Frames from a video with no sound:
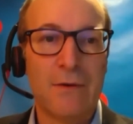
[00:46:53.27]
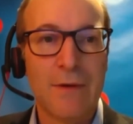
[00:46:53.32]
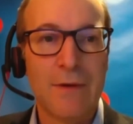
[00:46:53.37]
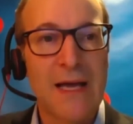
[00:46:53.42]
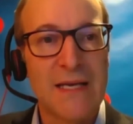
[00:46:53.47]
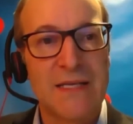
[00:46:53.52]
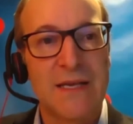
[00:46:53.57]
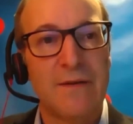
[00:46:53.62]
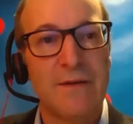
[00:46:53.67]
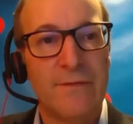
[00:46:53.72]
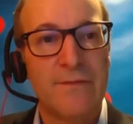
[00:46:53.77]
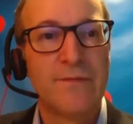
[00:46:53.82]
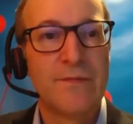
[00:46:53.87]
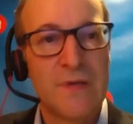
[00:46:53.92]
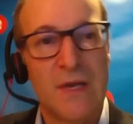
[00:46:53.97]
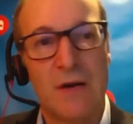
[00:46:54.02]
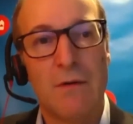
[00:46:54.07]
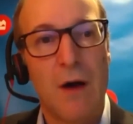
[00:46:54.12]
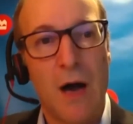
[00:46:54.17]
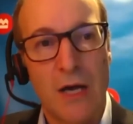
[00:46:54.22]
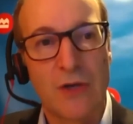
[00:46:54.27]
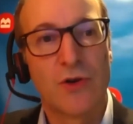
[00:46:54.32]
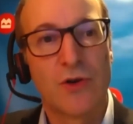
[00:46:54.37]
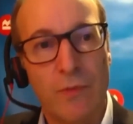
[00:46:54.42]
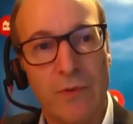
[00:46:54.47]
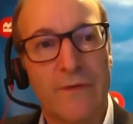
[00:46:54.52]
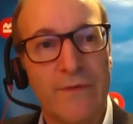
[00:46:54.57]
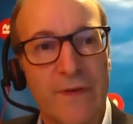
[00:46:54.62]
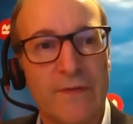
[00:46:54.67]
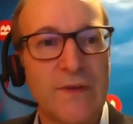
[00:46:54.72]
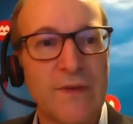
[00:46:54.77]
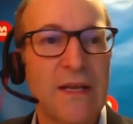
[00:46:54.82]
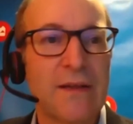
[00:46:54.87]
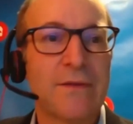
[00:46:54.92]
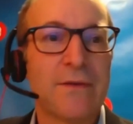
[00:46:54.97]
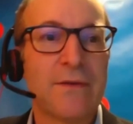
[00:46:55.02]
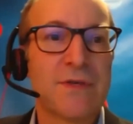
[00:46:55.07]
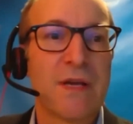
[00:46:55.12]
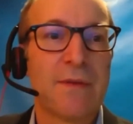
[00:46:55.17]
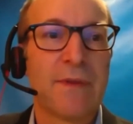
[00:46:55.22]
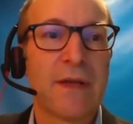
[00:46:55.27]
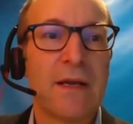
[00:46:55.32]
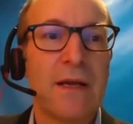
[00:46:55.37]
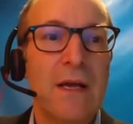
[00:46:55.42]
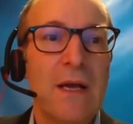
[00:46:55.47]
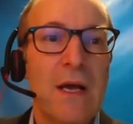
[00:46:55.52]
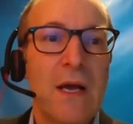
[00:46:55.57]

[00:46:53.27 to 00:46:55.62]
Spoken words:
As of October 15th or something.